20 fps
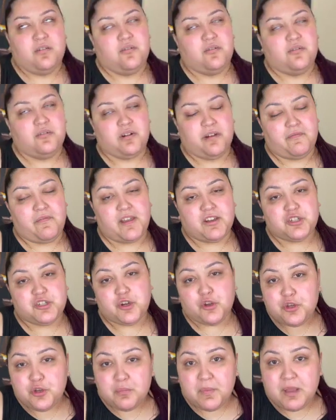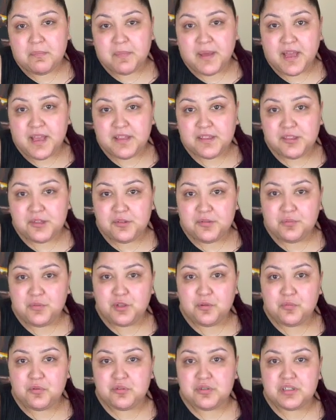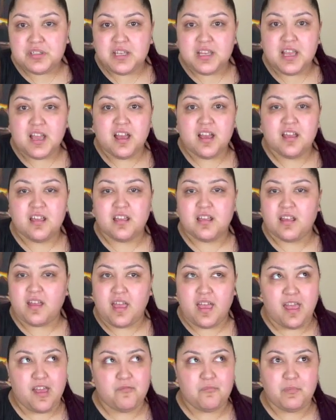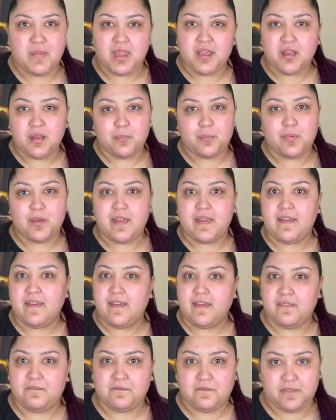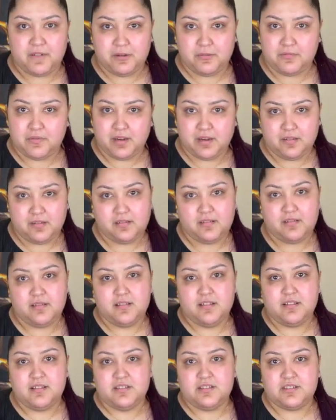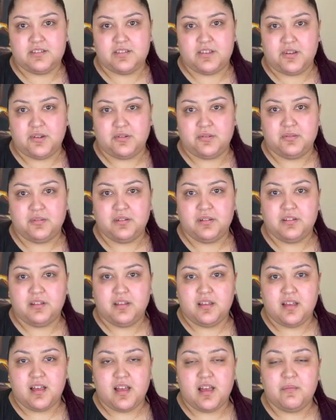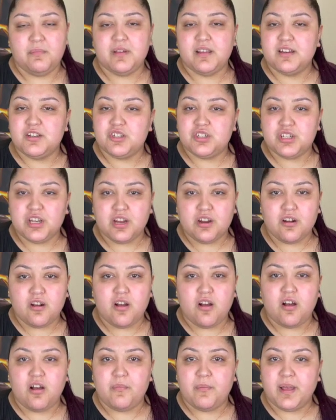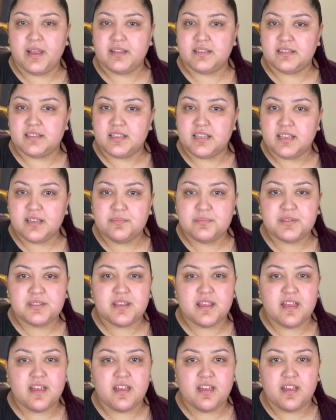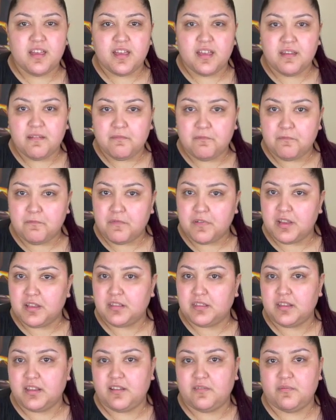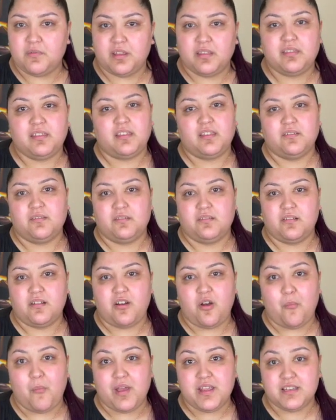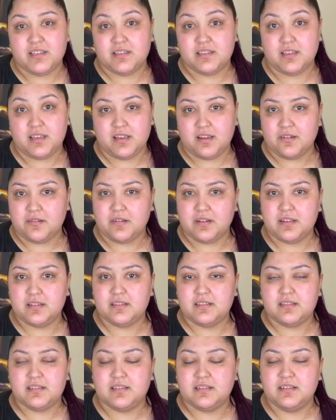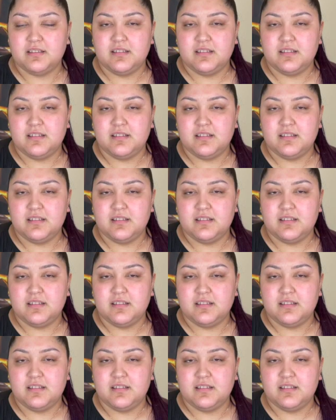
or if I show you my bathroom, you will see I have makeup everywhere. So I'm going to share all my tips, everything with you, all my secrets.